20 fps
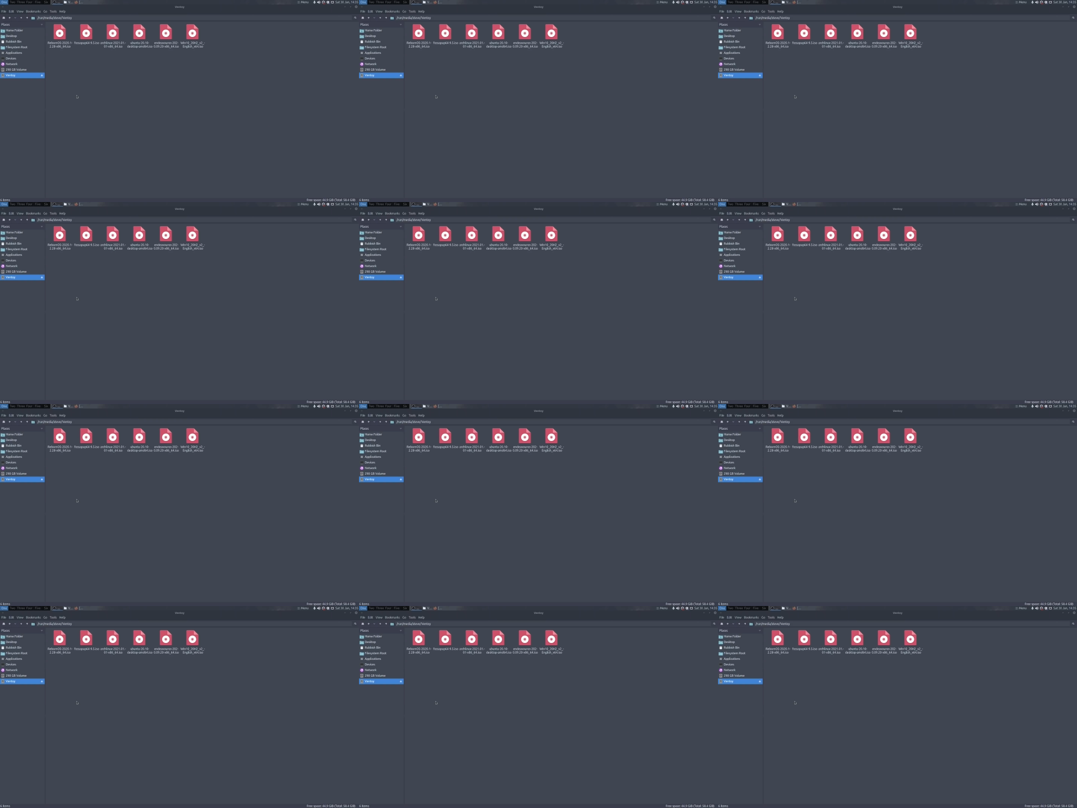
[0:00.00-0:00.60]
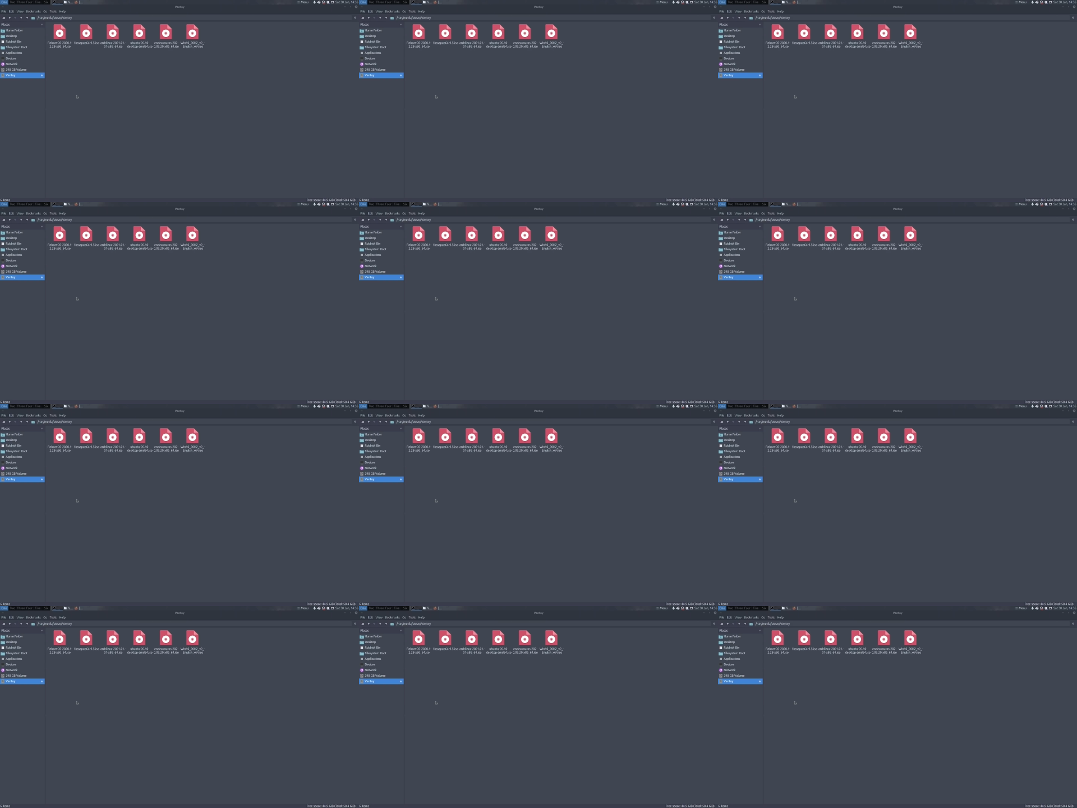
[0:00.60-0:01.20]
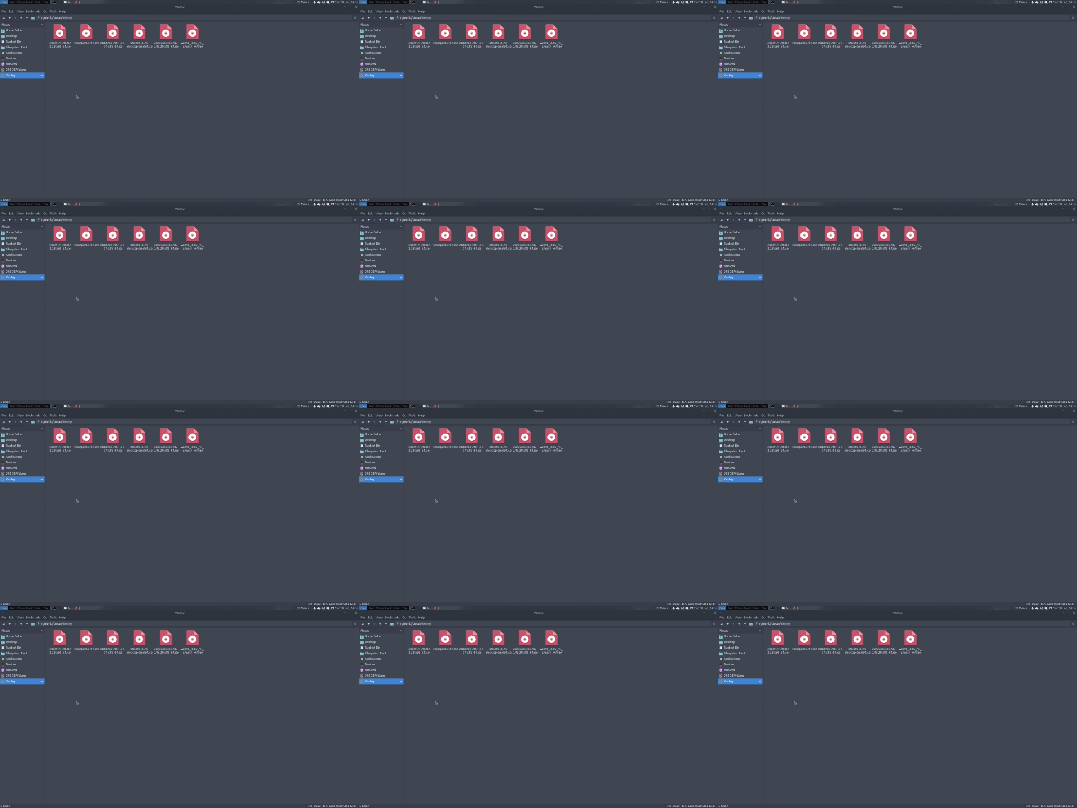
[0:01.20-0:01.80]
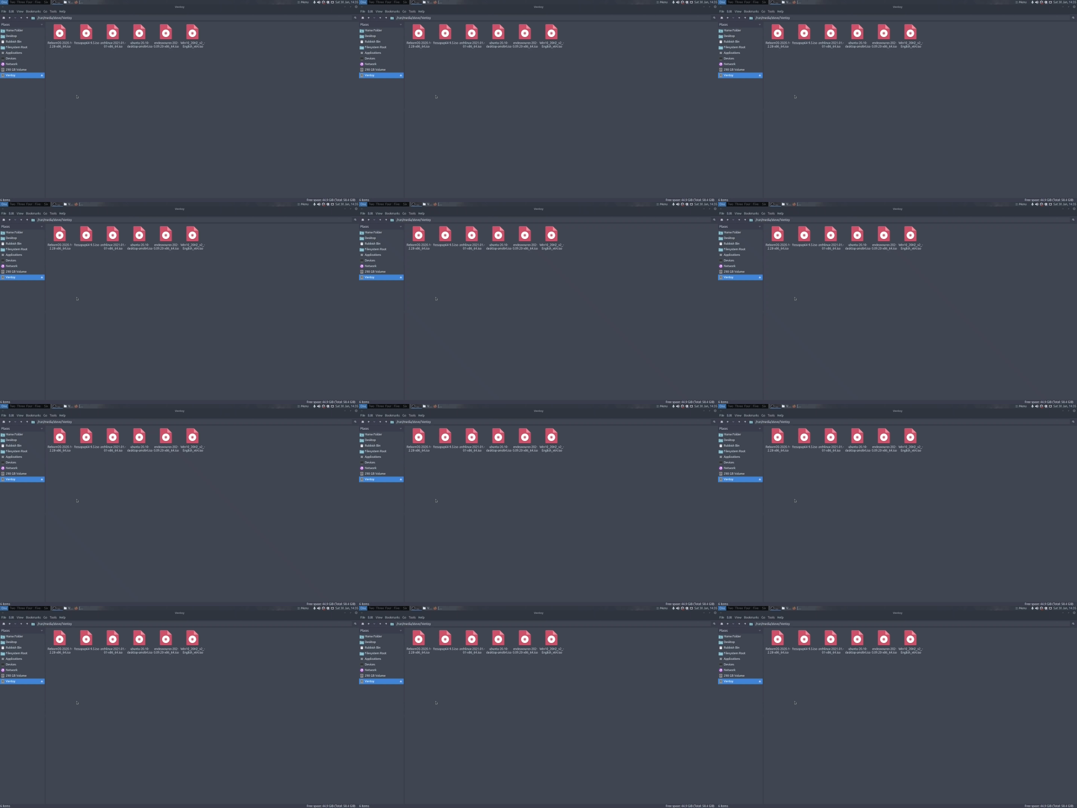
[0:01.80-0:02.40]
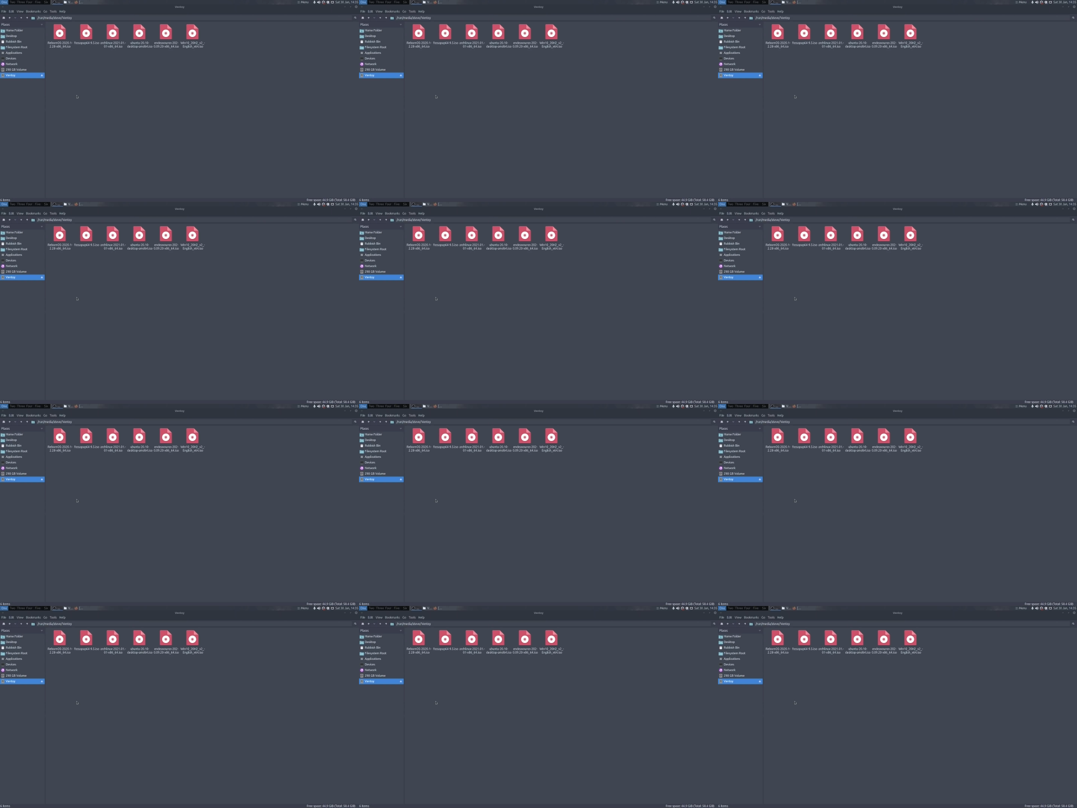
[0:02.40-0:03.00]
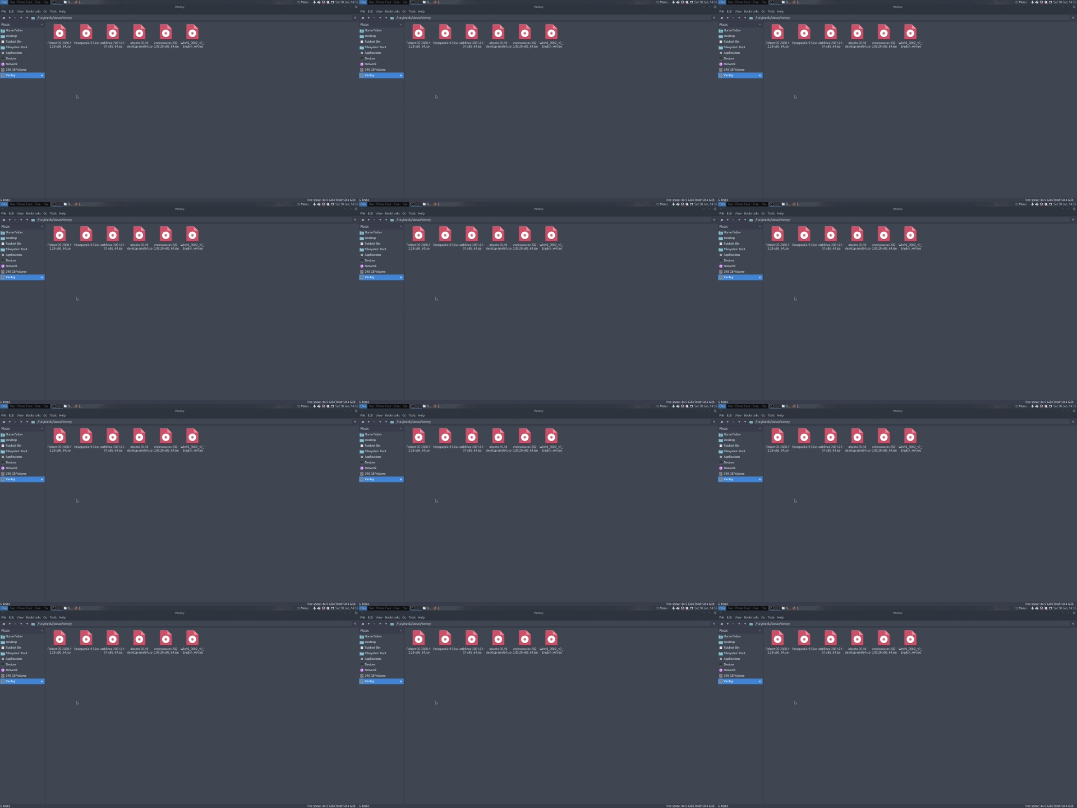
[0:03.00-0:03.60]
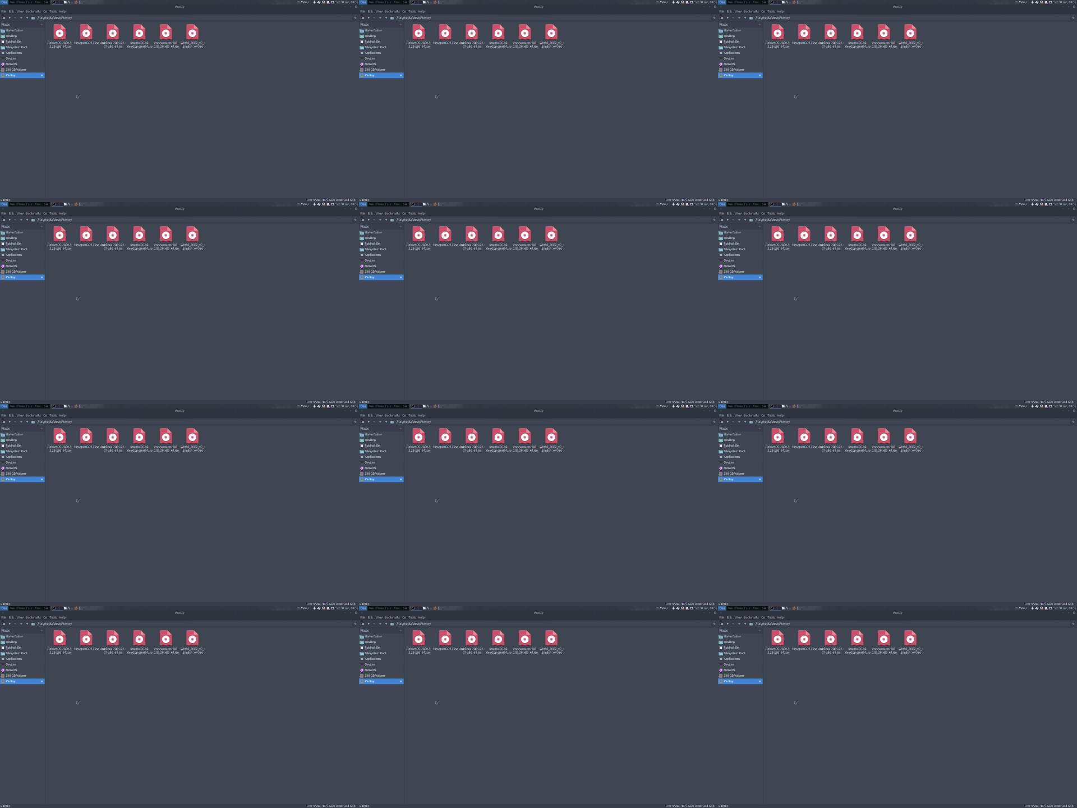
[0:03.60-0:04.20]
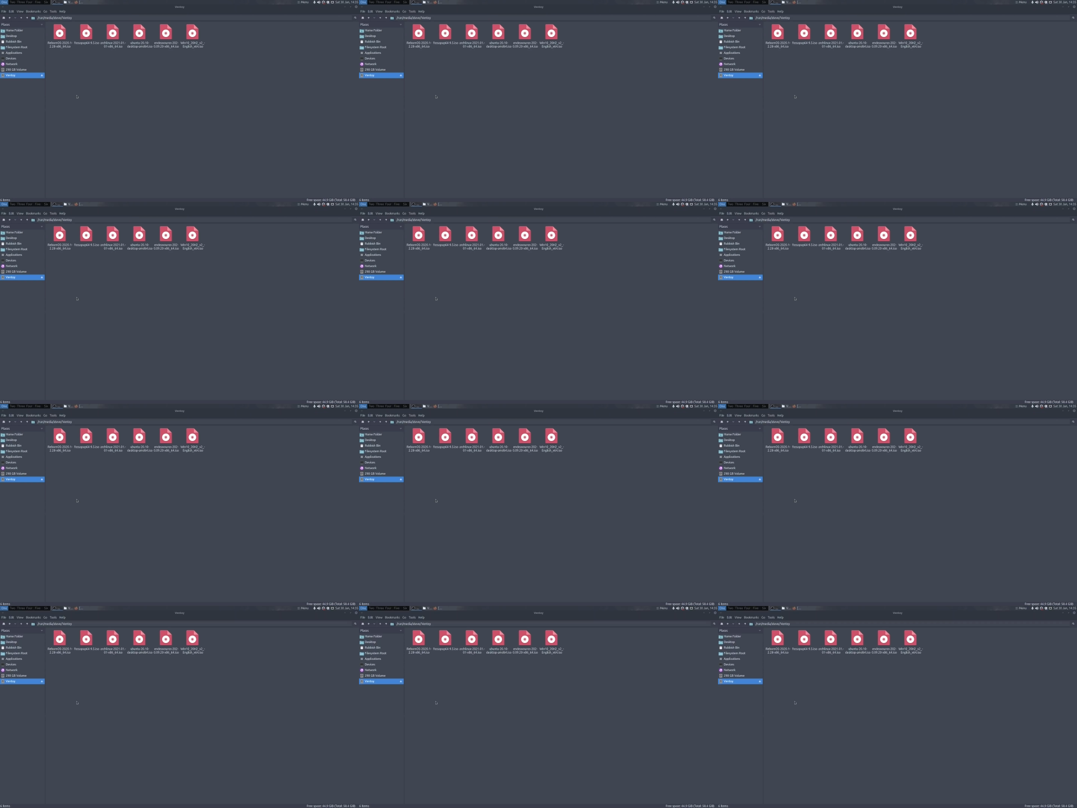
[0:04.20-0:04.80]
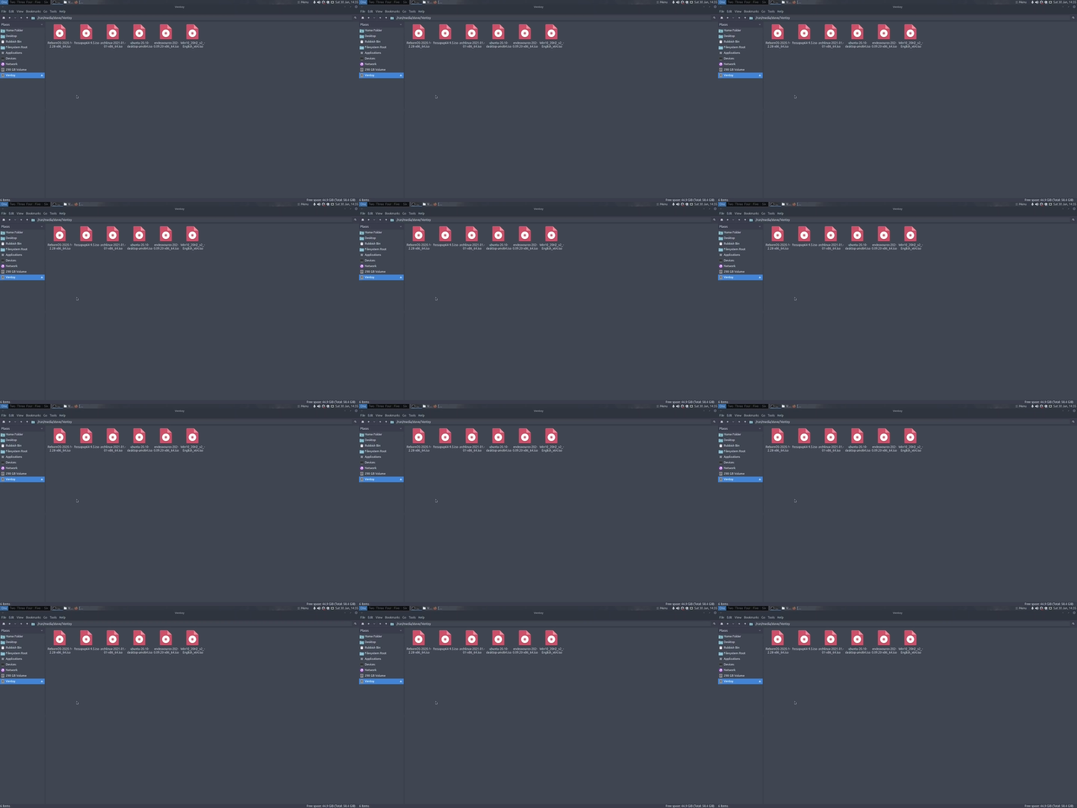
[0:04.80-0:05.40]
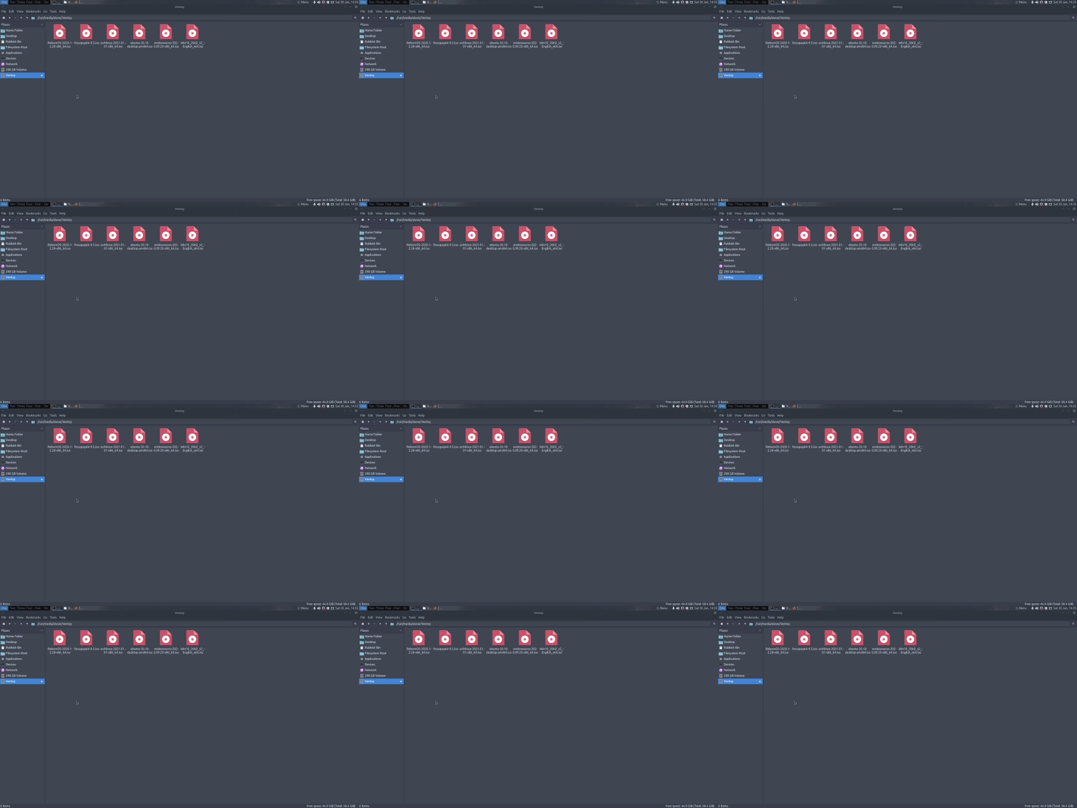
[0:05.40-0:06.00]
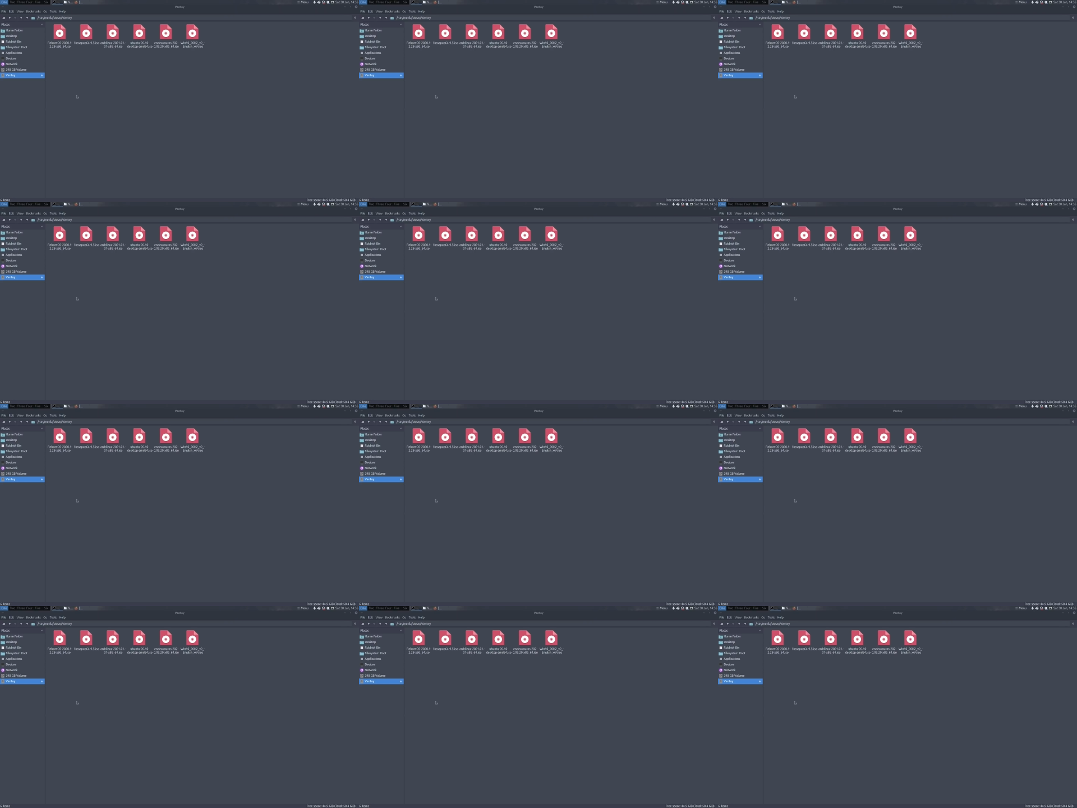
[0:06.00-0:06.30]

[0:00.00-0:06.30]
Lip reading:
[unreadable: no face in view]